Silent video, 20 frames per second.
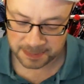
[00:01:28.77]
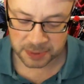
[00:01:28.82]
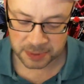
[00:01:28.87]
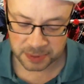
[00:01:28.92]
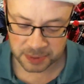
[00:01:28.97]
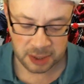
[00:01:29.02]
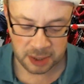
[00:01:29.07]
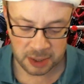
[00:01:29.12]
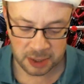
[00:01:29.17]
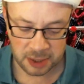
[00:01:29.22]

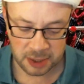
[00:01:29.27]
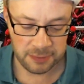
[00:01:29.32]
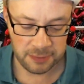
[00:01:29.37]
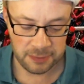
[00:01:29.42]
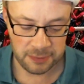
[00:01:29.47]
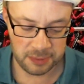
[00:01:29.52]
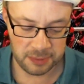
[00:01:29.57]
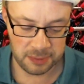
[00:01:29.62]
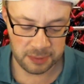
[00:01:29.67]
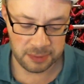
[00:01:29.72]
from
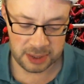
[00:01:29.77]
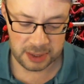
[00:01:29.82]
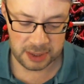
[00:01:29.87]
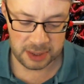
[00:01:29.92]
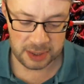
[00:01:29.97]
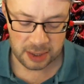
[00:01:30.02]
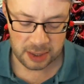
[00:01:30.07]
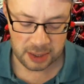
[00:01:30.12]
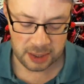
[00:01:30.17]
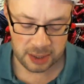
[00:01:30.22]
the
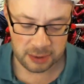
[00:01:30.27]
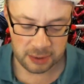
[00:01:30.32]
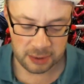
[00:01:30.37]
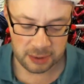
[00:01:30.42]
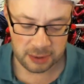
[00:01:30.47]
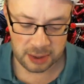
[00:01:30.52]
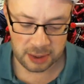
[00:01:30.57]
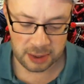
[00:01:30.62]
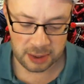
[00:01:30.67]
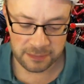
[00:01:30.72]
Awqaf
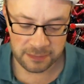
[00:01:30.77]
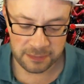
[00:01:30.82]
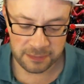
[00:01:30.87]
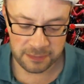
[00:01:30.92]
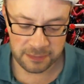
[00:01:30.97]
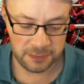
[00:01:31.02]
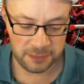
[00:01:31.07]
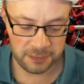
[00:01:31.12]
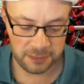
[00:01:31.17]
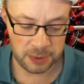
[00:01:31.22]
of
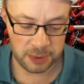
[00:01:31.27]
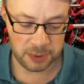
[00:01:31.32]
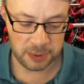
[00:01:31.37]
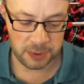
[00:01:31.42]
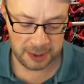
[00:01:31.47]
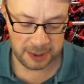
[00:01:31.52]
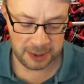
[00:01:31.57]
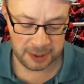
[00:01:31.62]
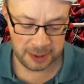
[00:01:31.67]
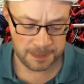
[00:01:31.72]
Dubai.
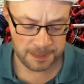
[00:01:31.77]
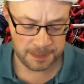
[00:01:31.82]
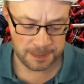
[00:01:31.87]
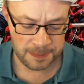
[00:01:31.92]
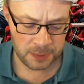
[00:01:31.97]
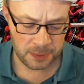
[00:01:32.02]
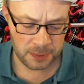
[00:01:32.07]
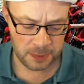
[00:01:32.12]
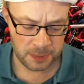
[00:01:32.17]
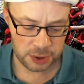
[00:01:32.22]

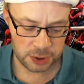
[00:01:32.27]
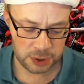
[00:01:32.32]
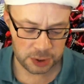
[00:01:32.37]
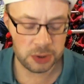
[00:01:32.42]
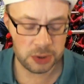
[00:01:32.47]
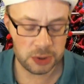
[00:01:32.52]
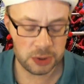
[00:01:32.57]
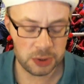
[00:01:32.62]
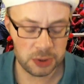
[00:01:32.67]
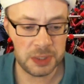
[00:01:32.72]
Should we
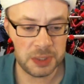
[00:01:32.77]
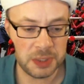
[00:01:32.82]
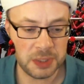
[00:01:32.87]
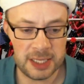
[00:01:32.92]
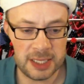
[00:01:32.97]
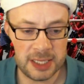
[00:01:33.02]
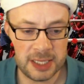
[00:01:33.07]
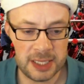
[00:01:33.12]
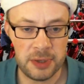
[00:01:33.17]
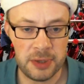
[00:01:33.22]

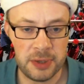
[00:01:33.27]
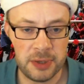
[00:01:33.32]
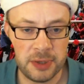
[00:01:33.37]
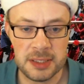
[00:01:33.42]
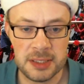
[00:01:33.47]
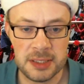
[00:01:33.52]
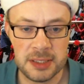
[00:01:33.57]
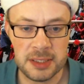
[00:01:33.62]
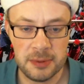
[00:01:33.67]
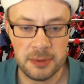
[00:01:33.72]
celebrate
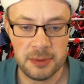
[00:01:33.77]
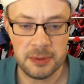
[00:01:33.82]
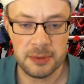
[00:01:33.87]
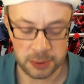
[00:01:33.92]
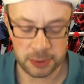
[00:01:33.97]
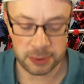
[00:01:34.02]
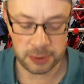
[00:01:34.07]
Mawlid?